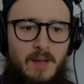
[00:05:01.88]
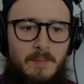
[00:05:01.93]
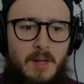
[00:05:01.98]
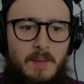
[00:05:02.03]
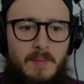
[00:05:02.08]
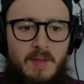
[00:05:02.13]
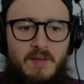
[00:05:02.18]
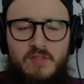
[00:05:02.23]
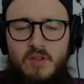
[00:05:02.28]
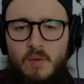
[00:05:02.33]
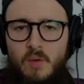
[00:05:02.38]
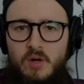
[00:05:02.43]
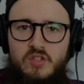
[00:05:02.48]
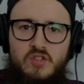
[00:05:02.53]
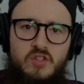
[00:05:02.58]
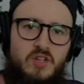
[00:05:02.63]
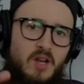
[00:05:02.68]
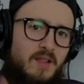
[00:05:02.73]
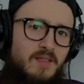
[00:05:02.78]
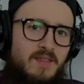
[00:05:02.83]
maybe if they want
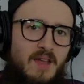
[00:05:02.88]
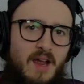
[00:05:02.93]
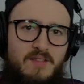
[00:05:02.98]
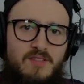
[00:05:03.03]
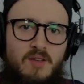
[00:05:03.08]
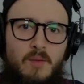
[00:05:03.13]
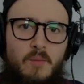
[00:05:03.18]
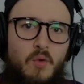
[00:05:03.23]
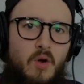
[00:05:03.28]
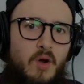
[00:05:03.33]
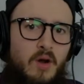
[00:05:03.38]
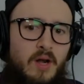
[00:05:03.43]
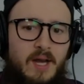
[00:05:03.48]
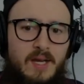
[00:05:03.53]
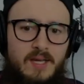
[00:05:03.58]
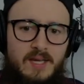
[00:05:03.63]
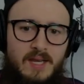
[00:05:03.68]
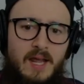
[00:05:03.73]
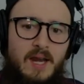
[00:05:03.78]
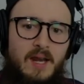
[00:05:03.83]
to contact someone
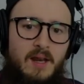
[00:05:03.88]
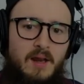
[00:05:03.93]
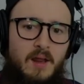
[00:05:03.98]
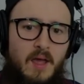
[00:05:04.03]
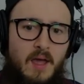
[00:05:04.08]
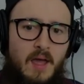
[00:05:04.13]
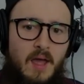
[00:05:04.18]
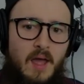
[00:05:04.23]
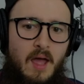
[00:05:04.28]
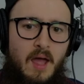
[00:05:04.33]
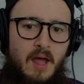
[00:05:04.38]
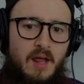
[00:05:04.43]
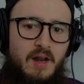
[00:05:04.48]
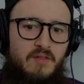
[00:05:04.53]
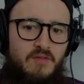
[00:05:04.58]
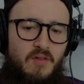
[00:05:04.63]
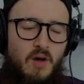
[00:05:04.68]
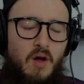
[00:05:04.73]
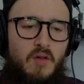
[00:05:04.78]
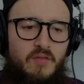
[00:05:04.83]
and get
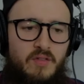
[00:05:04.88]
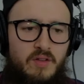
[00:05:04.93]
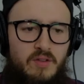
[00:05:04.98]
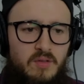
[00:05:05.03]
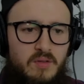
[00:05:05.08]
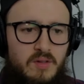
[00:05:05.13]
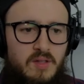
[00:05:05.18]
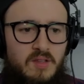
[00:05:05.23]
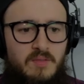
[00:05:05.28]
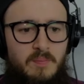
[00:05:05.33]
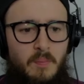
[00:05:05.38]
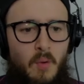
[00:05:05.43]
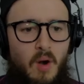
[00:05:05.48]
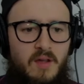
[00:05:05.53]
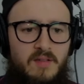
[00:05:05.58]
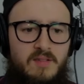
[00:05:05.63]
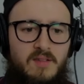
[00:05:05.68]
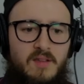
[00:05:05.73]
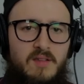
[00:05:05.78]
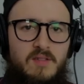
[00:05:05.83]
involved into this
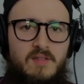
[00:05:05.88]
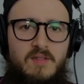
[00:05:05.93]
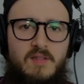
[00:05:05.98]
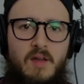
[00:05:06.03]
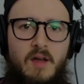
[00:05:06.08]
process,